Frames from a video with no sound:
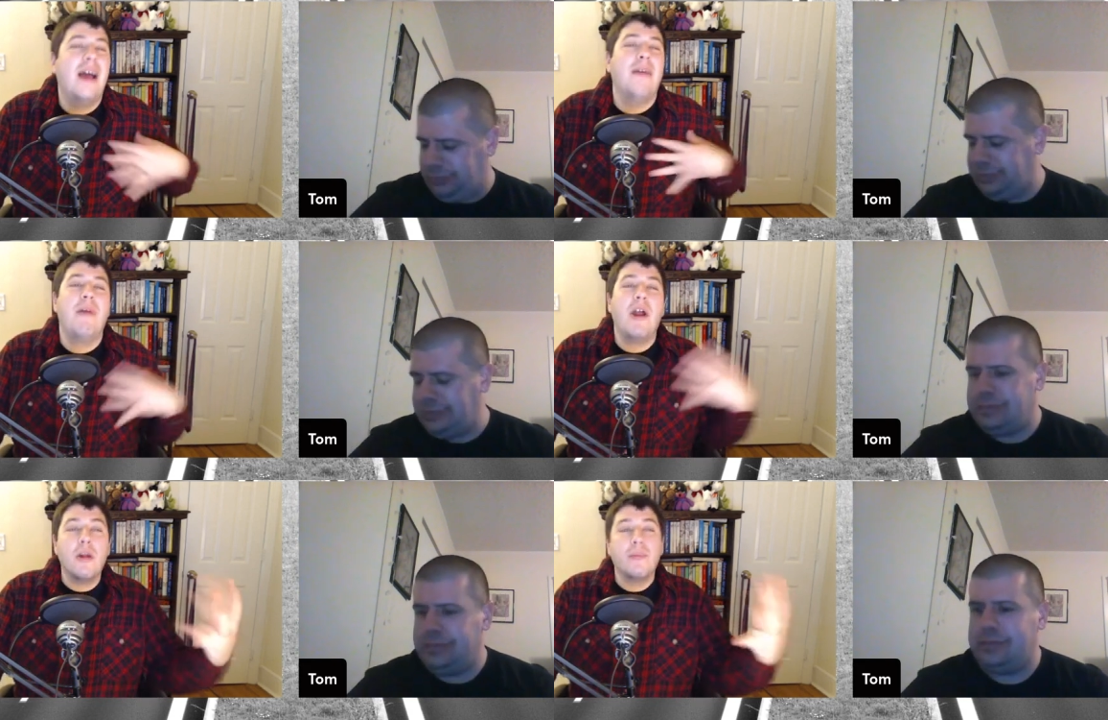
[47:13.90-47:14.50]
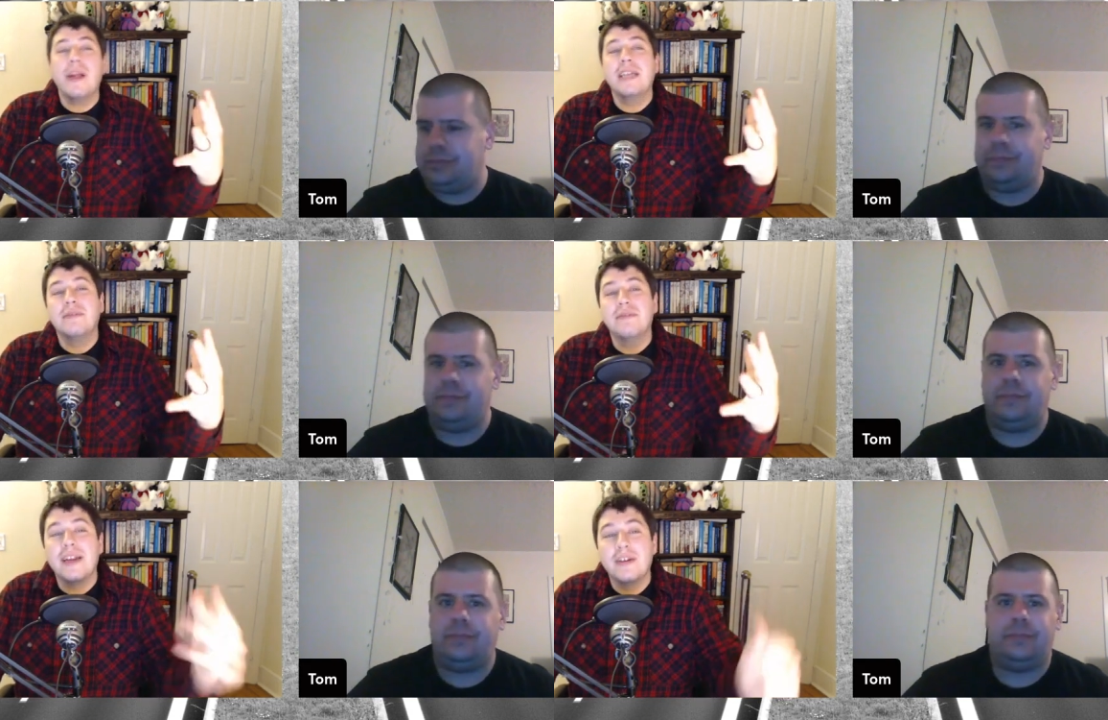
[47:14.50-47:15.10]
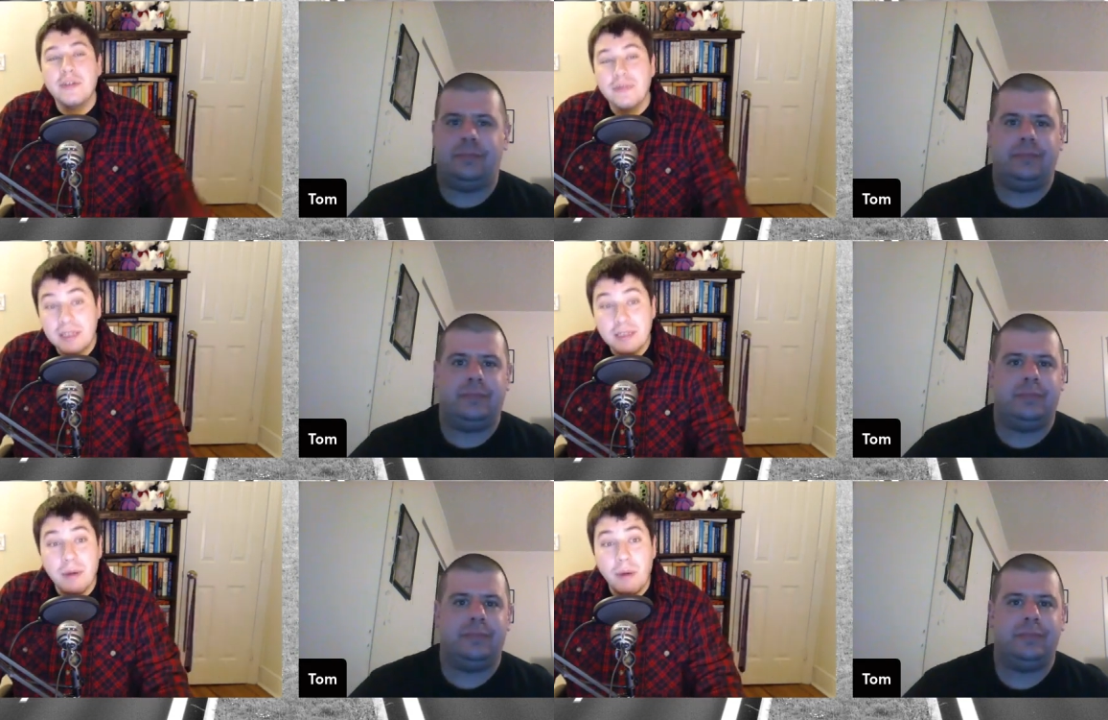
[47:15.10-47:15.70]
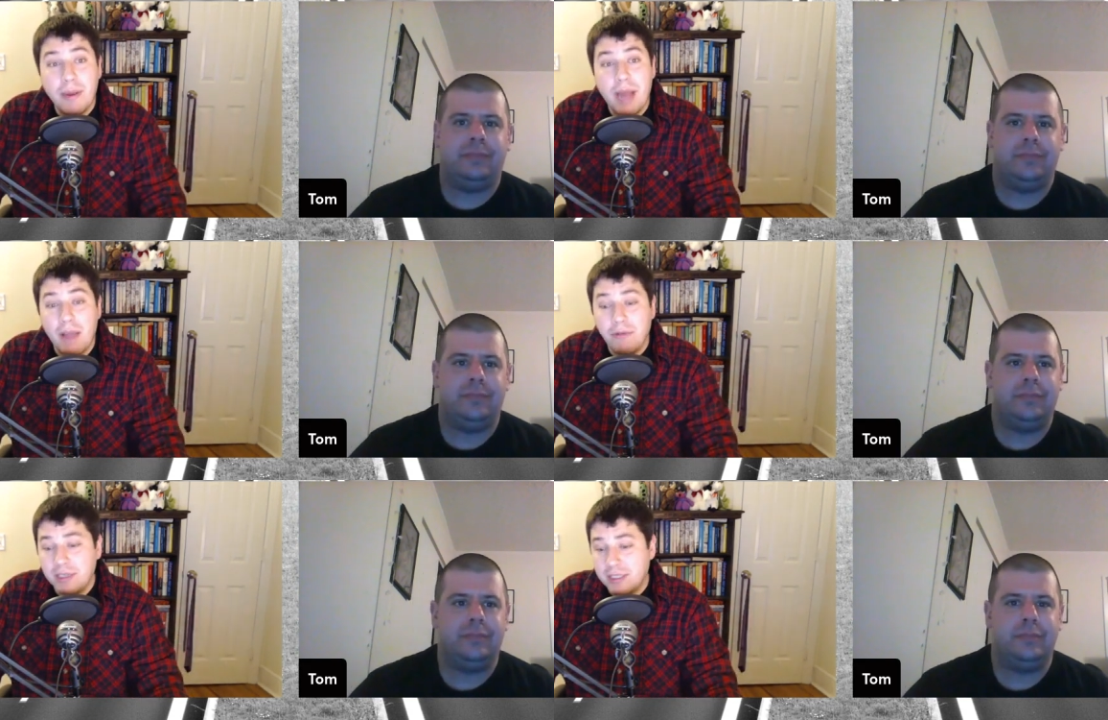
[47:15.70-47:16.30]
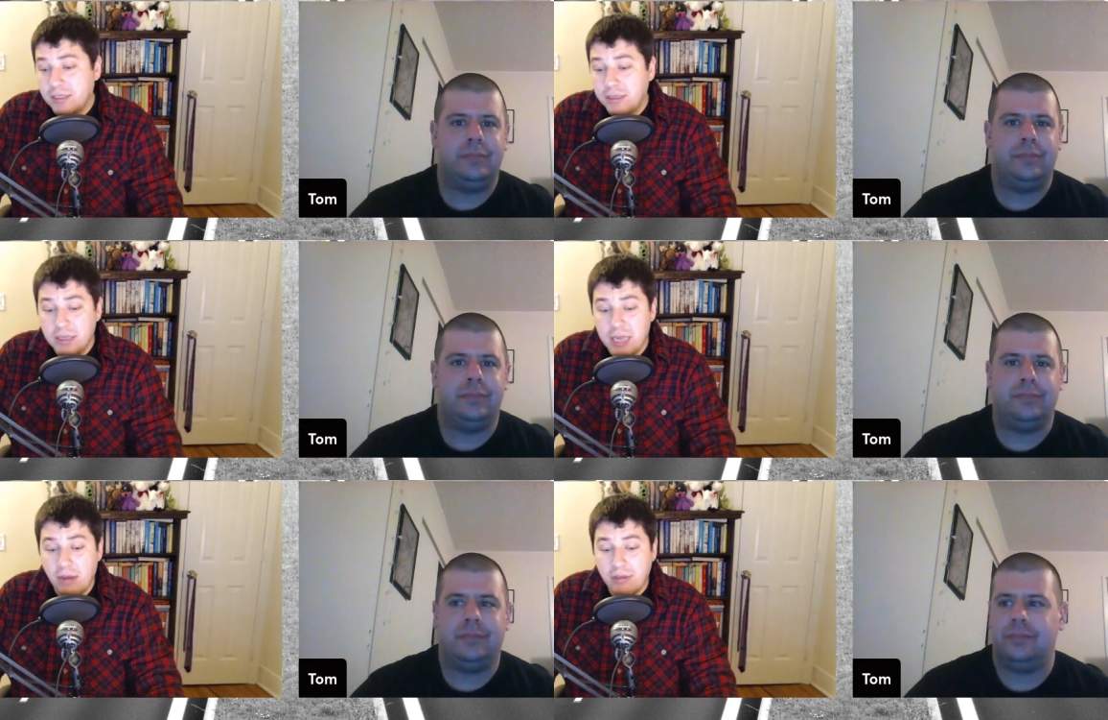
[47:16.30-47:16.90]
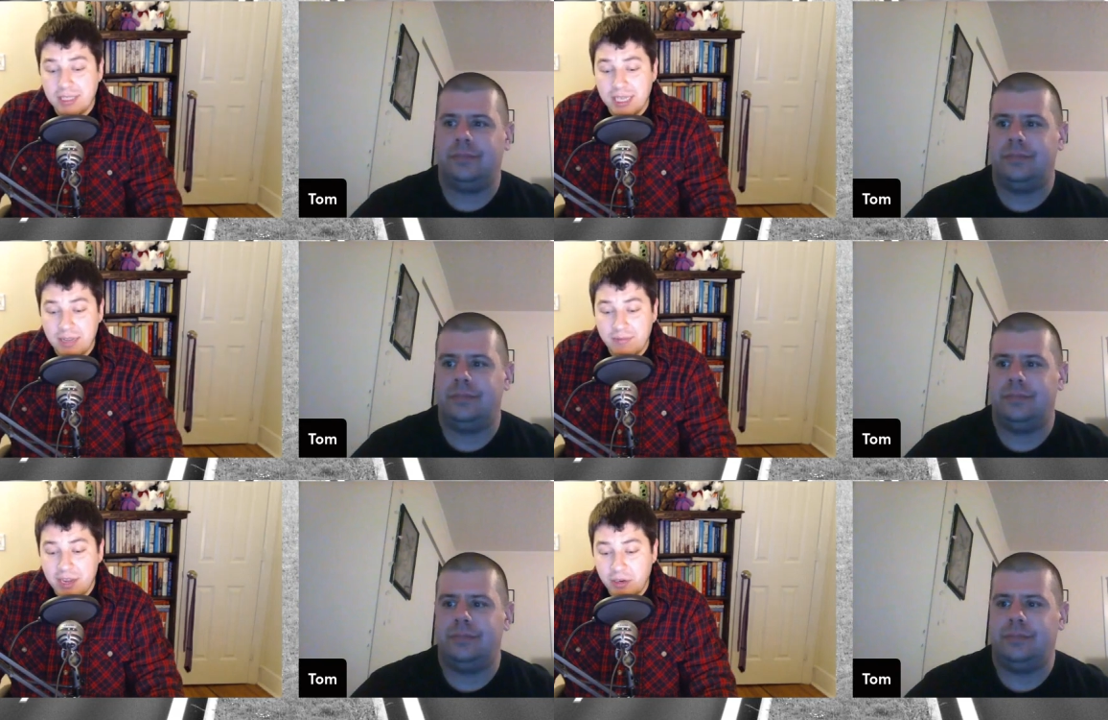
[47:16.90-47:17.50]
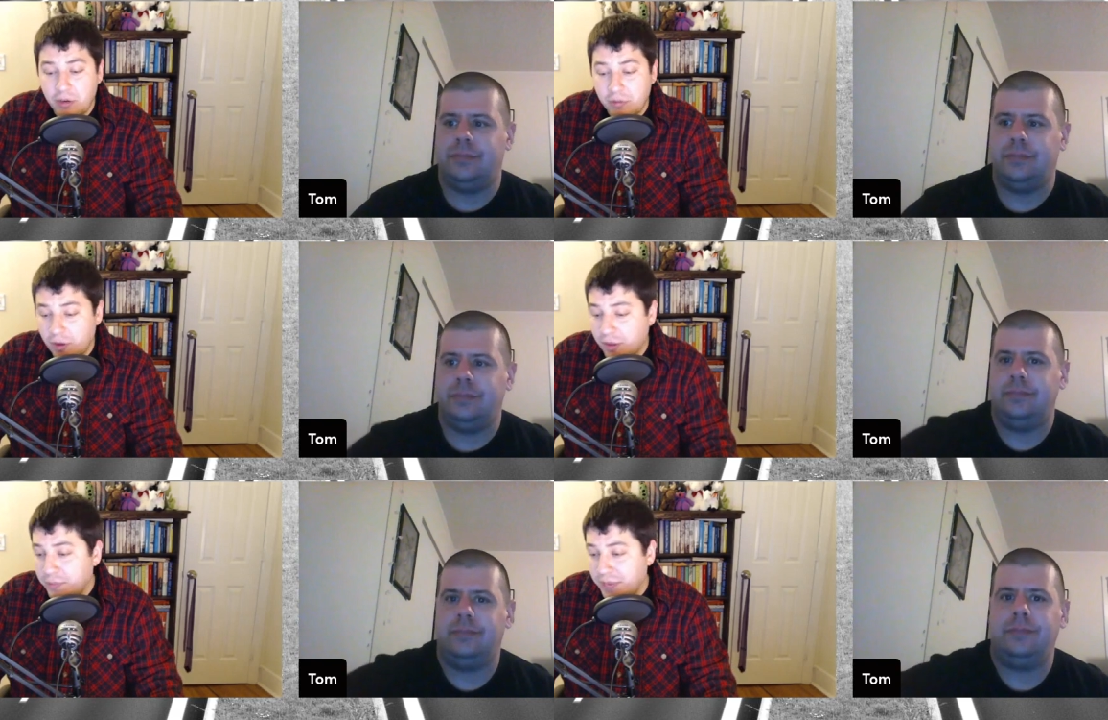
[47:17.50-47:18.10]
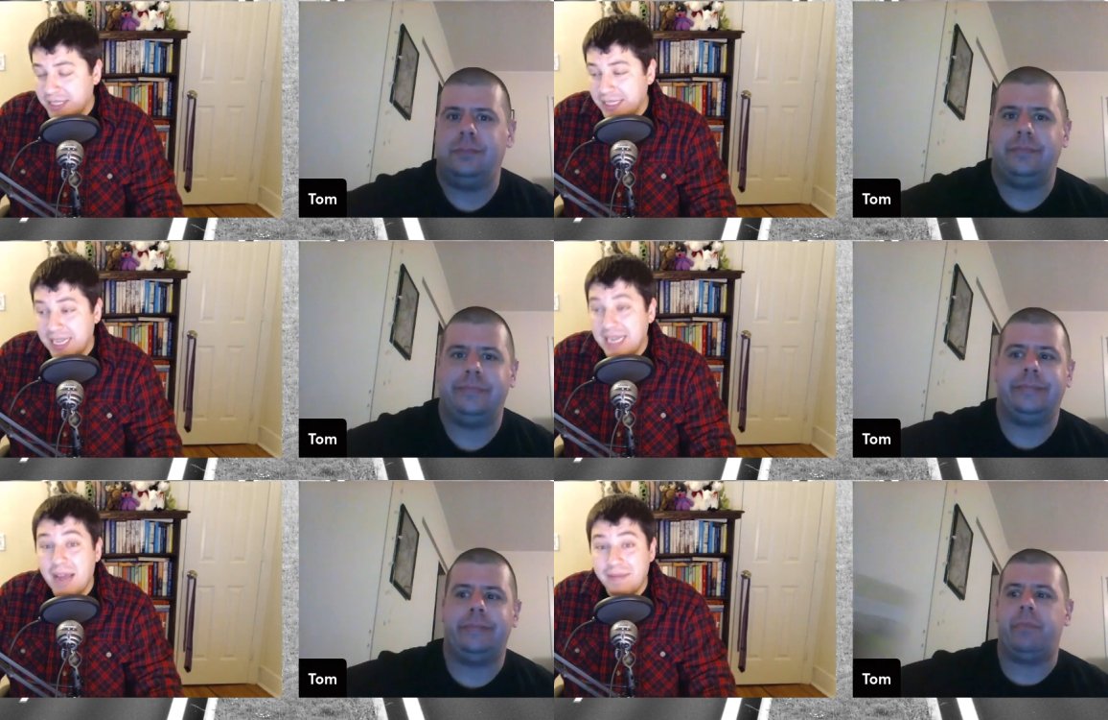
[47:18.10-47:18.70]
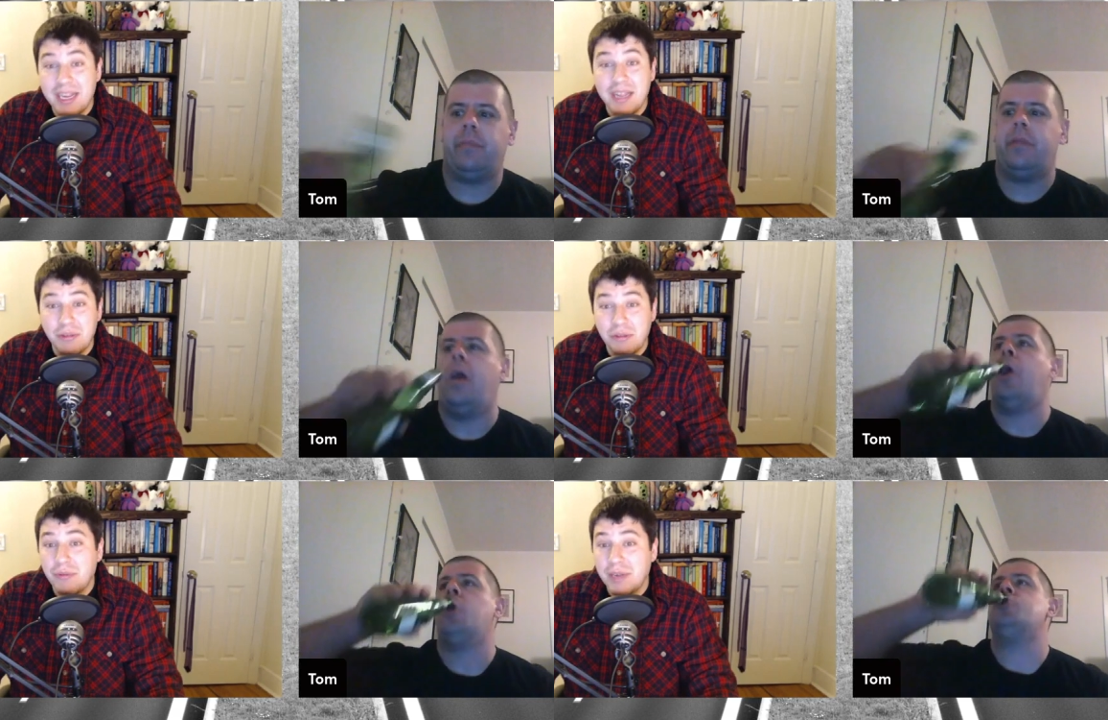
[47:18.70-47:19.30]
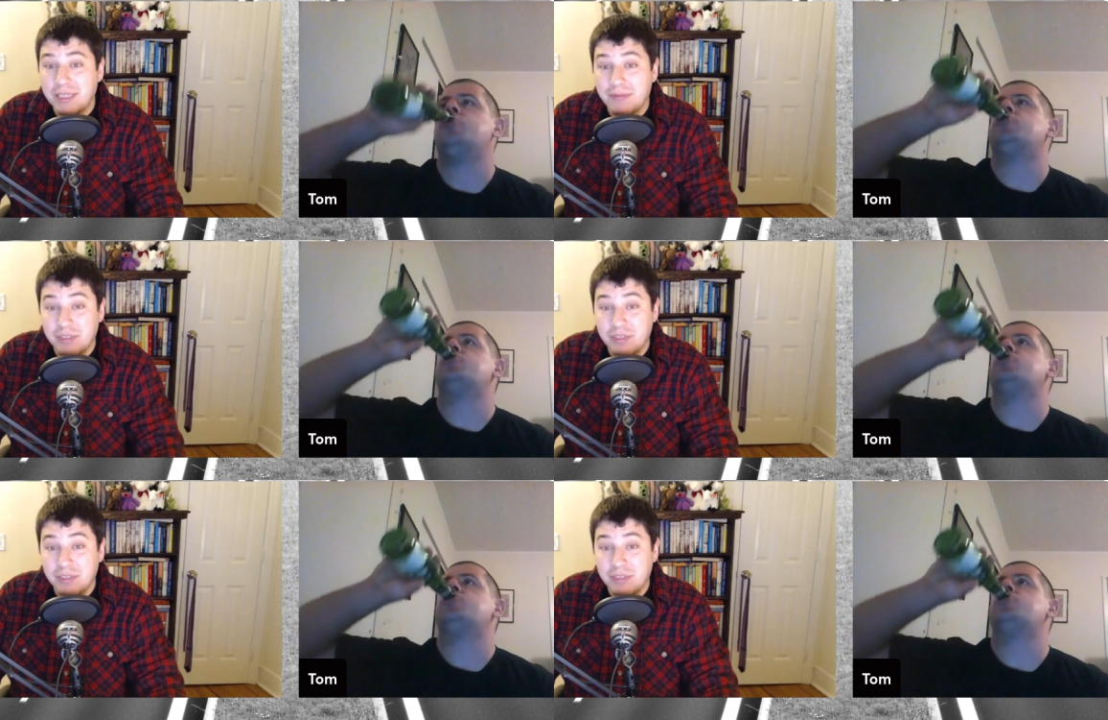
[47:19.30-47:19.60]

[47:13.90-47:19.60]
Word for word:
Speaker 1: my heart breaks for Vancouver at the moment. I wish, you know, the city of Vancouver all the best as they navigate through the rest of this